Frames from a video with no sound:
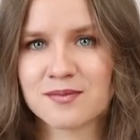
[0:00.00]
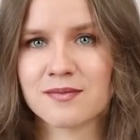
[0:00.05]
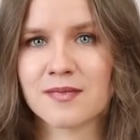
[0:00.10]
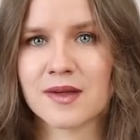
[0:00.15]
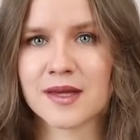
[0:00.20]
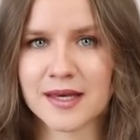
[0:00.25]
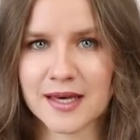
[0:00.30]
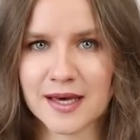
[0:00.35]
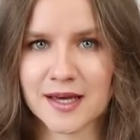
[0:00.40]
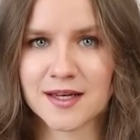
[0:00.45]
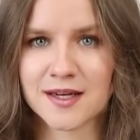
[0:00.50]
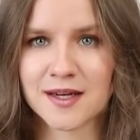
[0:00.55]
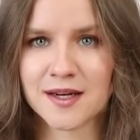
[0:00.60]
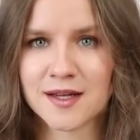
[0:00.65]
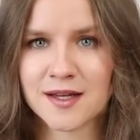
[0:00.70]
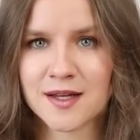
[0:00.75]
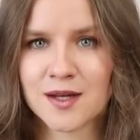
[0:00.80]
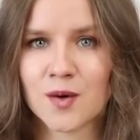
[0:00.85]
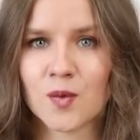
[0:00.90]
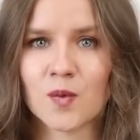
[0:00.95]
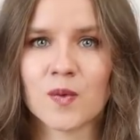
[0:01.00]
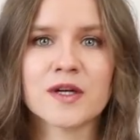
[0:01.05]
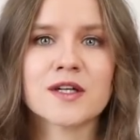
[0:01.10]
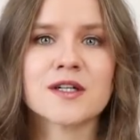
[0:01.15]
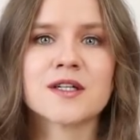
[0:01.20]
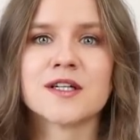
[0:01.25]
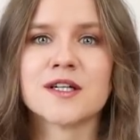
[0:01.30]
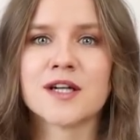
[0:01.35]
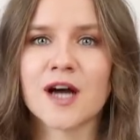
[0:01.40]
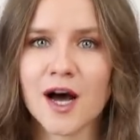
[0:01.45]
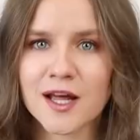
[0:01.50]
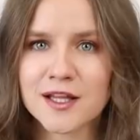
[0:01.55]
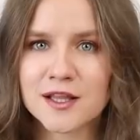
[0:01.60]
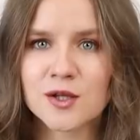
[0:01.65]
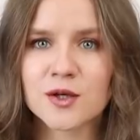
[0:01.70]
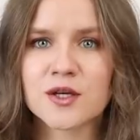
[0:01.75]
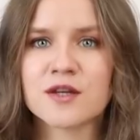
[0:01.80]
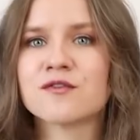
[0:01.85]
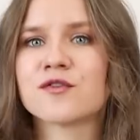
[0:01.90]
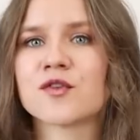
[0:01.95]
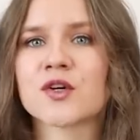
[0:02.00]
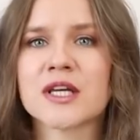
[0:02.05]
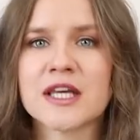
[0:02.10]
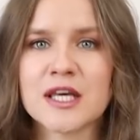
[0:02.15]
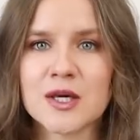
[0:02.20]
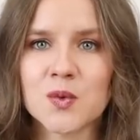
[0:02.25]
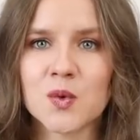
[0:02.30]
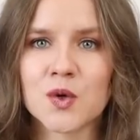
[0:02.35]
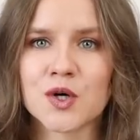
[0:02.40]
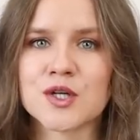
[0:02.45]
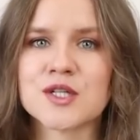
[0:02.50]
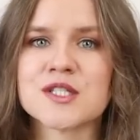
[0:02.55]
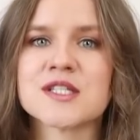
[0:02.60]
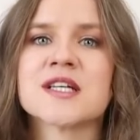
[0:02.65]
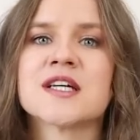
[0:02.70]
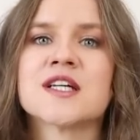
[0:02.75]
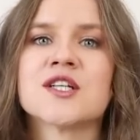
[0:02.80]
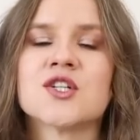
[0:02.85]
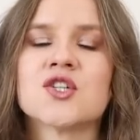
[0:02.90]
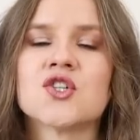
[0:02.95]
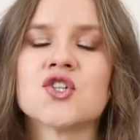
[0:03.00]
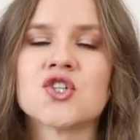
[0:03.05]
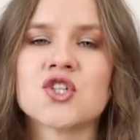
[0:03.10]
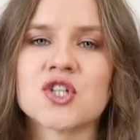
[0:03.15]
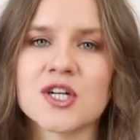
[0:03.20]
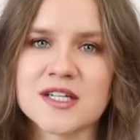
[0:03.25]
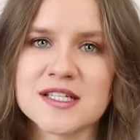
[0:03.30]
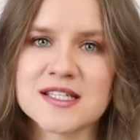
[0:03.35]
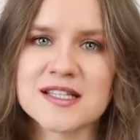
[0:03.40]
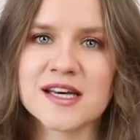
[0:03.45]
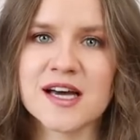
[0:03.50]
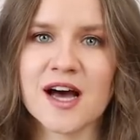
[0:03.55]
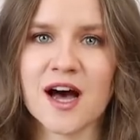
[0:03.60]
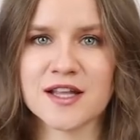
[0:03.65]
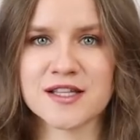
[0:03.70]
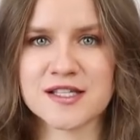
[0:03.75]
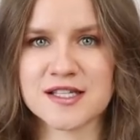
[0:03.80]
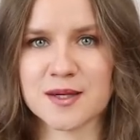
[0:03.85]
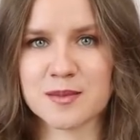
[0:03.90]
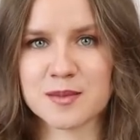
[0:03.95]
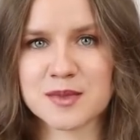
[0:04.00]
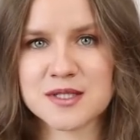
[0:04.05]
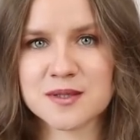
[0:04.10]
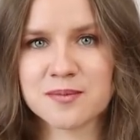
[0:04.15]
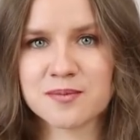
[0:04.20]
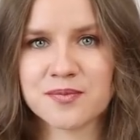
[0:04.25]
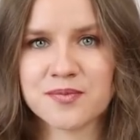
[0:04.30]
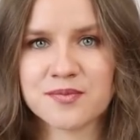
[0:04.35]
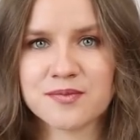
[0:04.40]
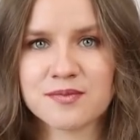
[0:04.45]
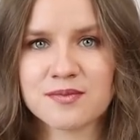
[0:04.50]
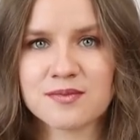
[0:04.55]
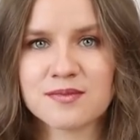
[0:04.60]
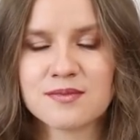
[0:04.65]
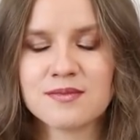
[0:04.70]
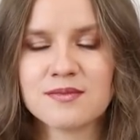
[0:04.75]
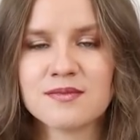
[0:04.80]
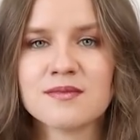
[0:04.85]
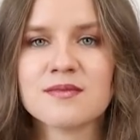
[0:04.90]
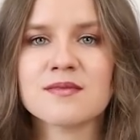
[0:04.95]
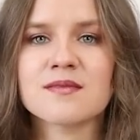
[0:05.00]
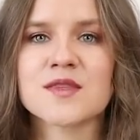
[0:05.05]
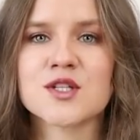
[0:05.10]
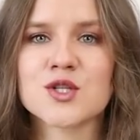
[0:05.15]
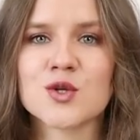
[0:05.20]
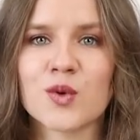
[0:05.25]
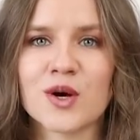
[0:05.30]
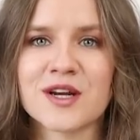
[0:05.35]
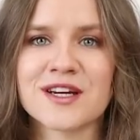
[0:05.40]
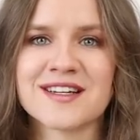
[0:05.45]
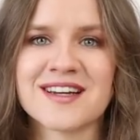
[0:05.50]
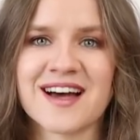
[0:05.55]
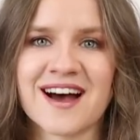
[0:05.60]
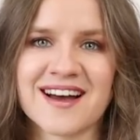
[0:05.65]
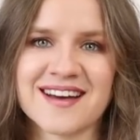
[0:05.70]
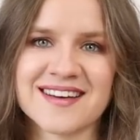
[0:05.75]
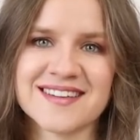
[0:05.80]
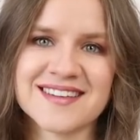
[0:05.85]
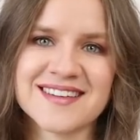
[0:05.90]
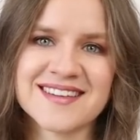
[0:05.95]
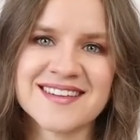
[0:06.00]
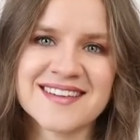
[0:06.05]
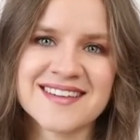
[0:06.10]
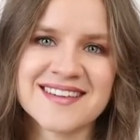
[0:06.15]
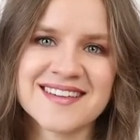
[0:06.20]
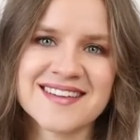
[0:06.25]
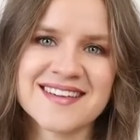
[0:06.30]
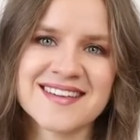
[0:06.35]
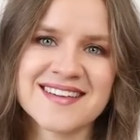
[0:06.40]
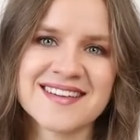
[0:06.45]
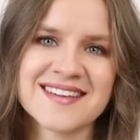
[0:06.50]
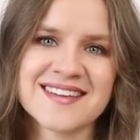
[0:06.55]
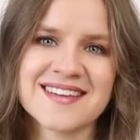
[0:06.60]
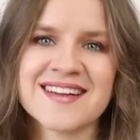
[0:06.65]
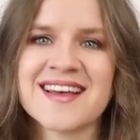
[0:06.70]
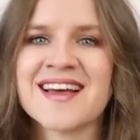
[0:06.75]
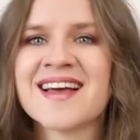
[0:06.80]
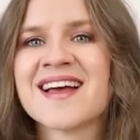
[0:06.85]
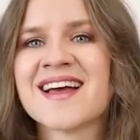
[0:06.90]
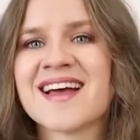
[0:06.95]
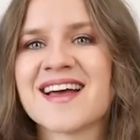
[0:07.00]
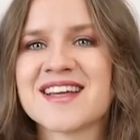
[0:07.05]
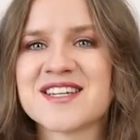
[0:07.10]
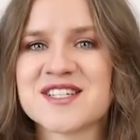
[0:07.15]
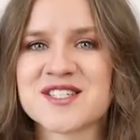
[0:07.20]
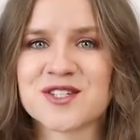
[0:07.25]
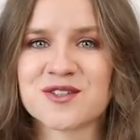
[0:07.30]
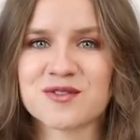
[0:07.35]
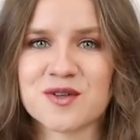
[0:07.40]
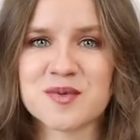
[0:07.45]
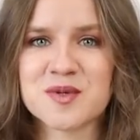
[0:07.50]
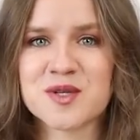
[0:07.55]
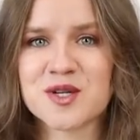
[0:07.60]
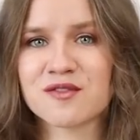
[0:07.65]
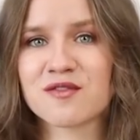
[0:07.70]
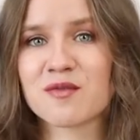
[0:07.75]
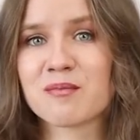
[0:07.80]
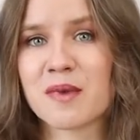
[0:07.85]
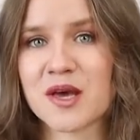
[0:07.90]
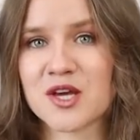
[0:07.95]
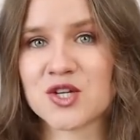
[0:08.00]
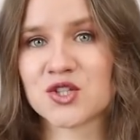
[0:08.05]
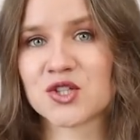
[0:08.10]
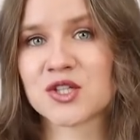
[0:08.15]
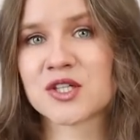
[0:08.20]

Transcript: Again, we're not looking for keywords, just the concepts. 29. A description of a major